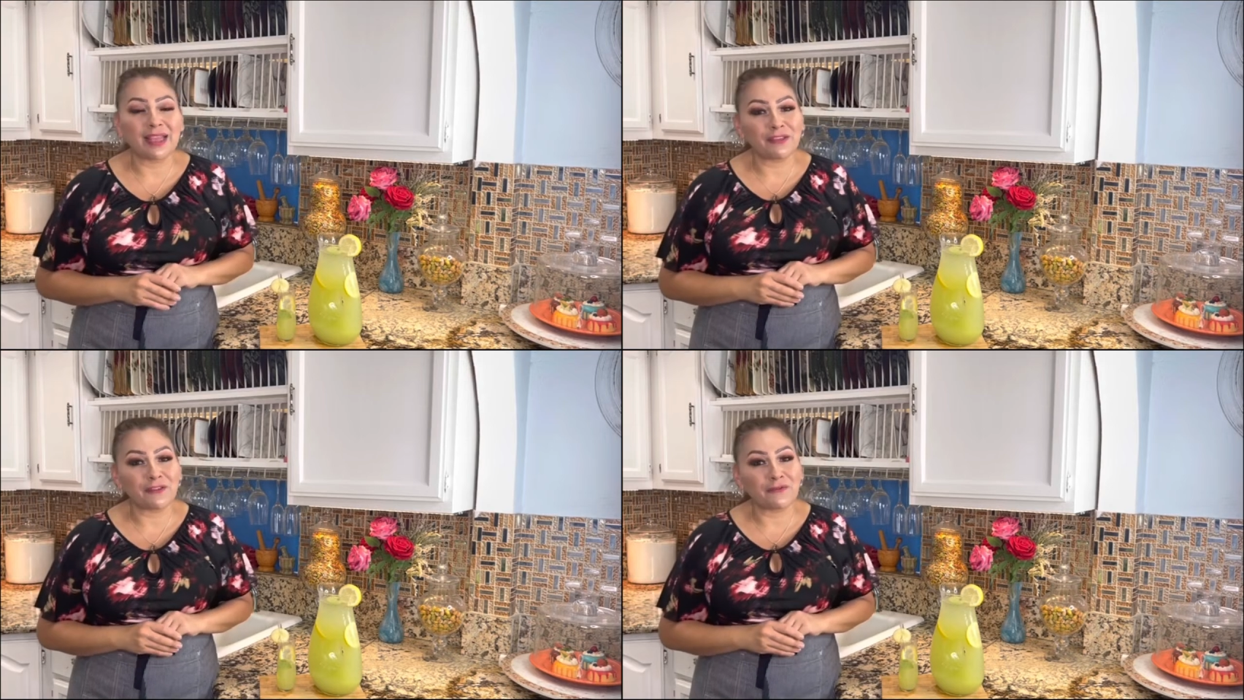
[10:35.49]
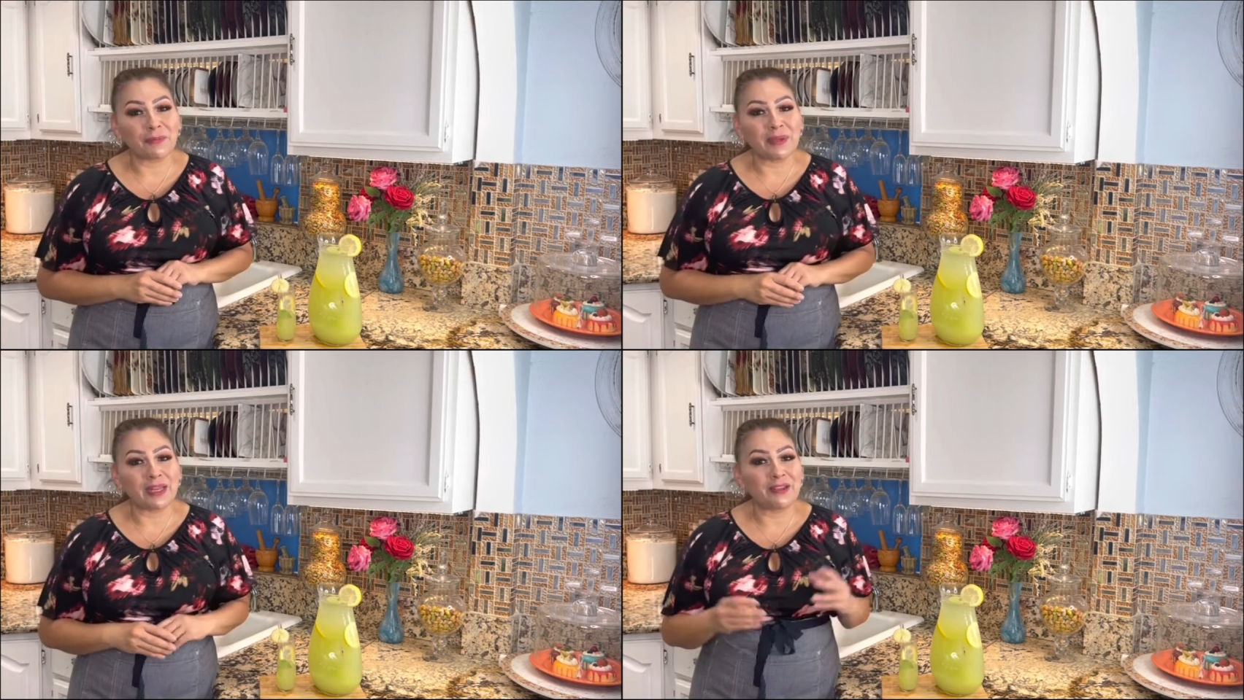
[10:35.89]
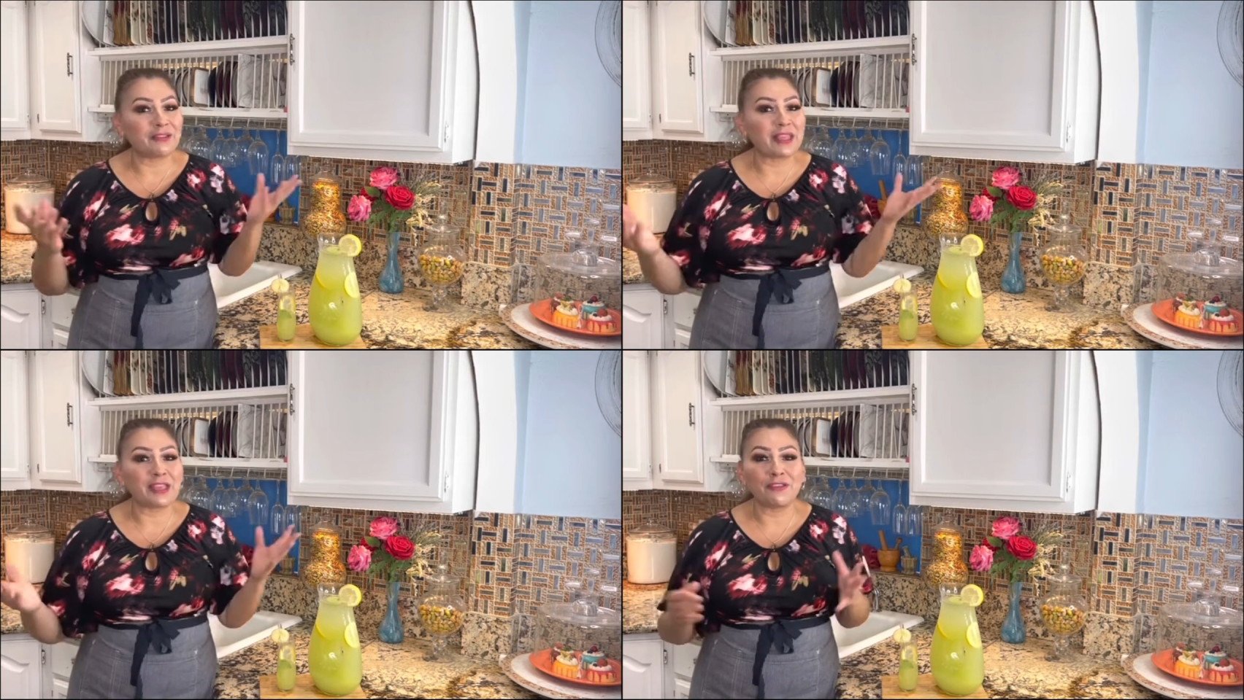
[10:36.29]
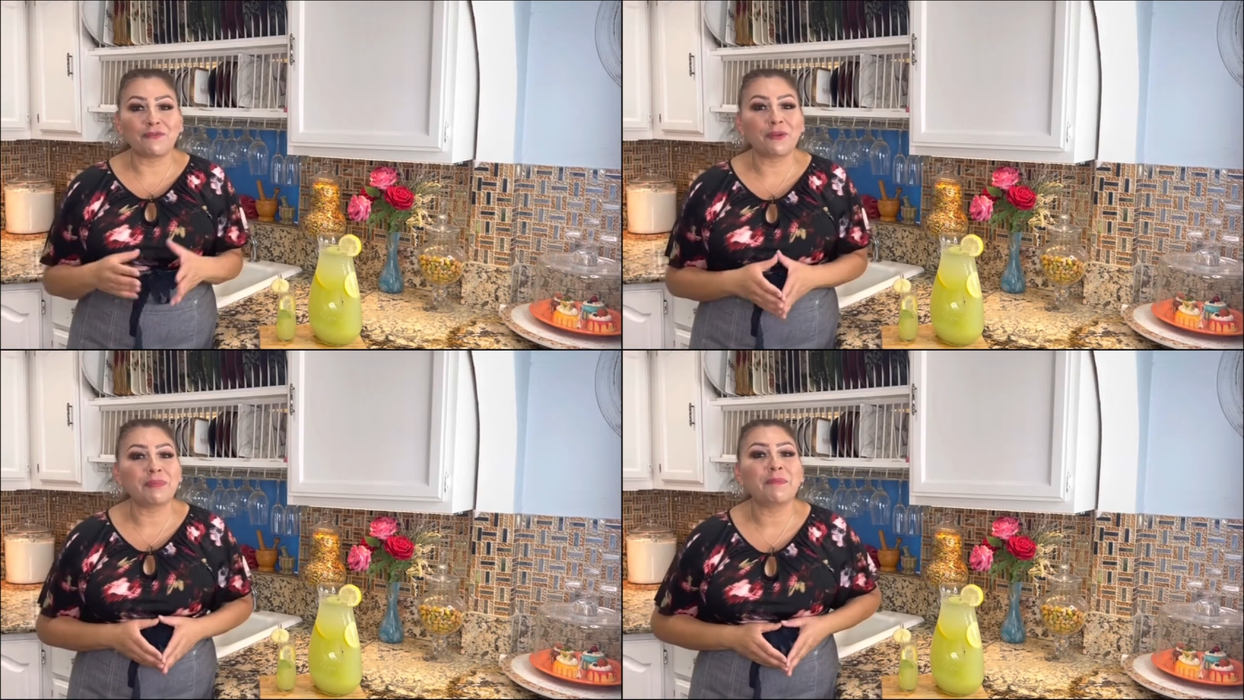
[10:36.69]
Thank you for being here. Thank you
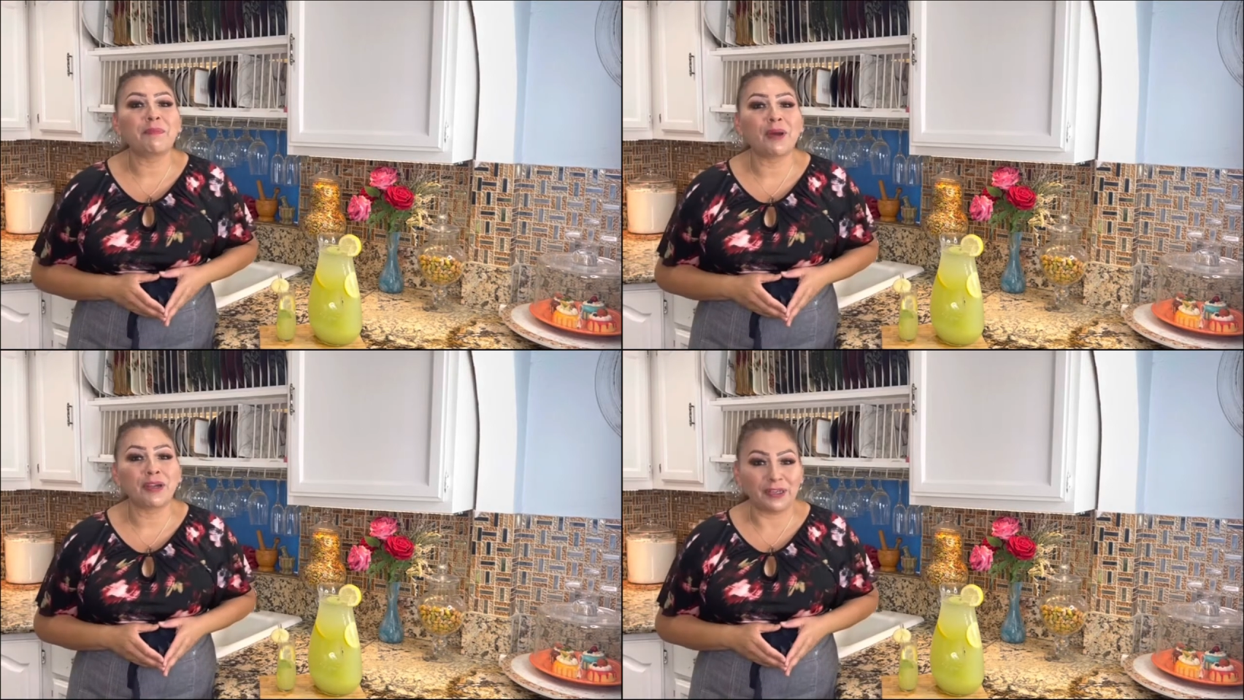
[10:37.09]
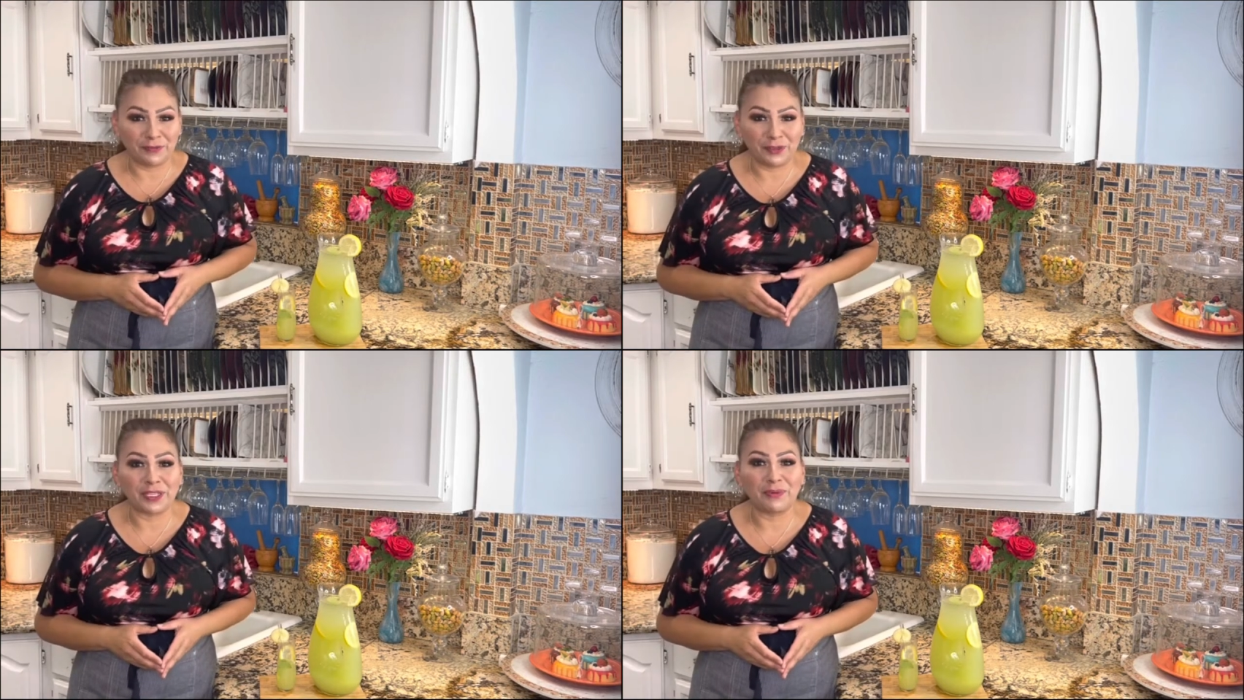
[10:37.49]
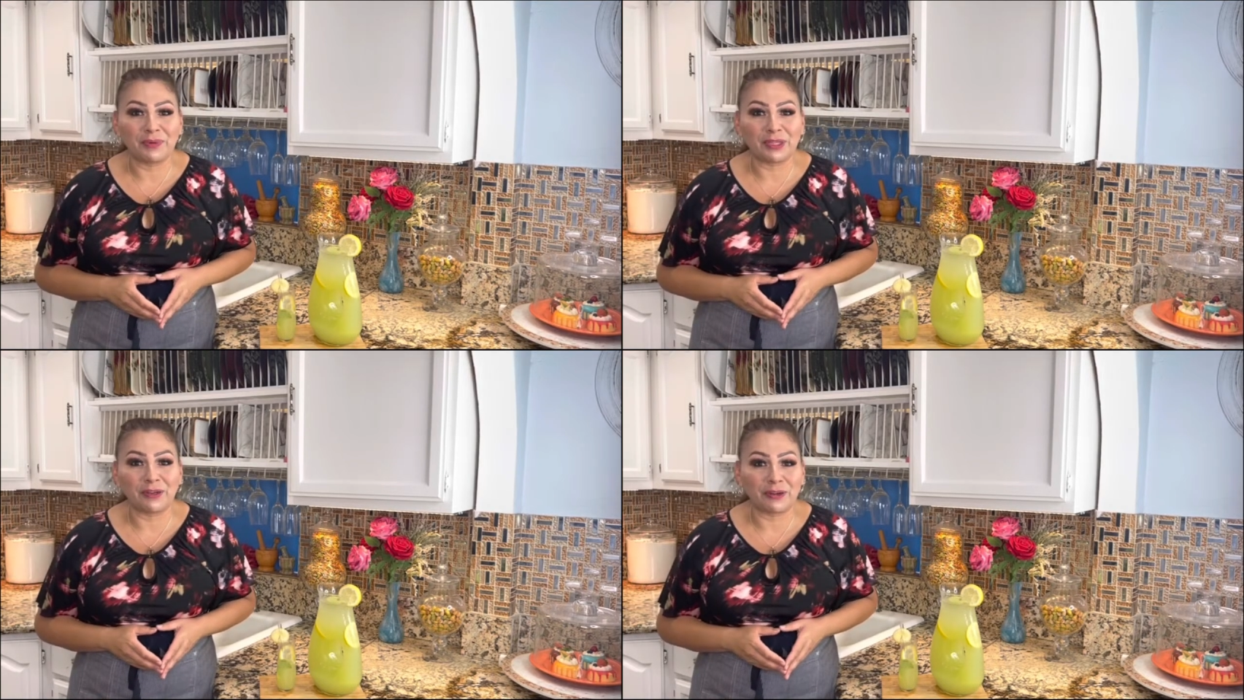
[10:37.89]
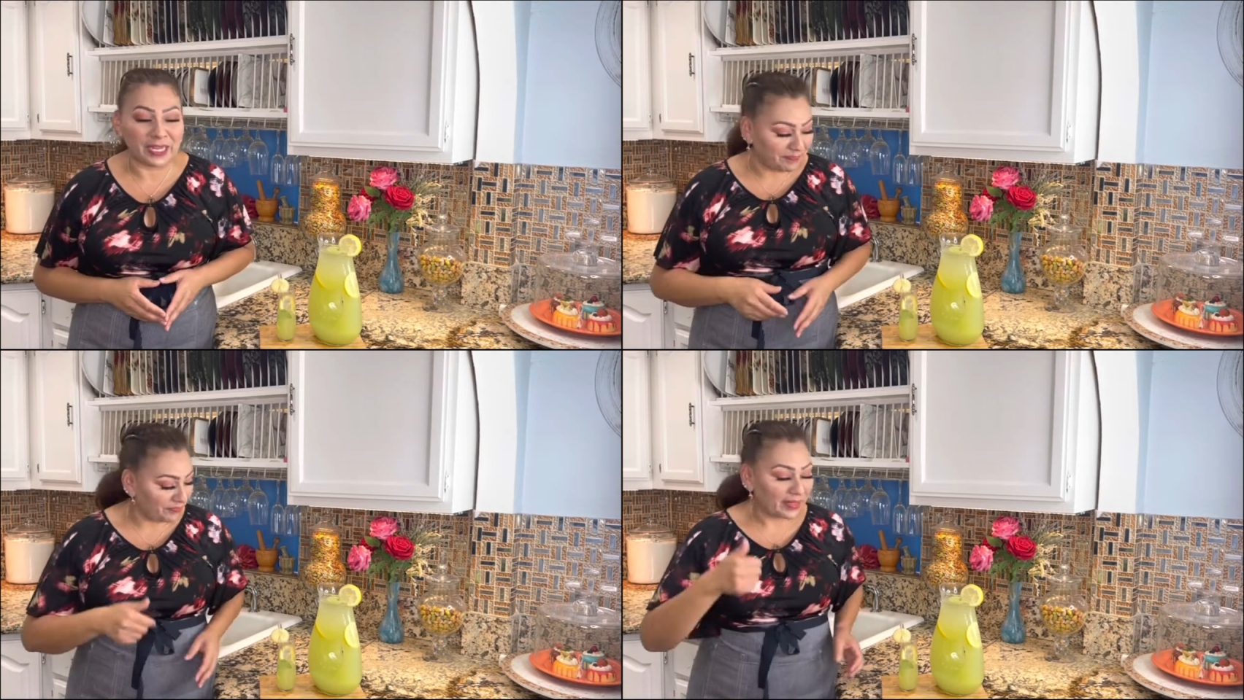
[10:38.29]
for being part of Cooking with Gloria.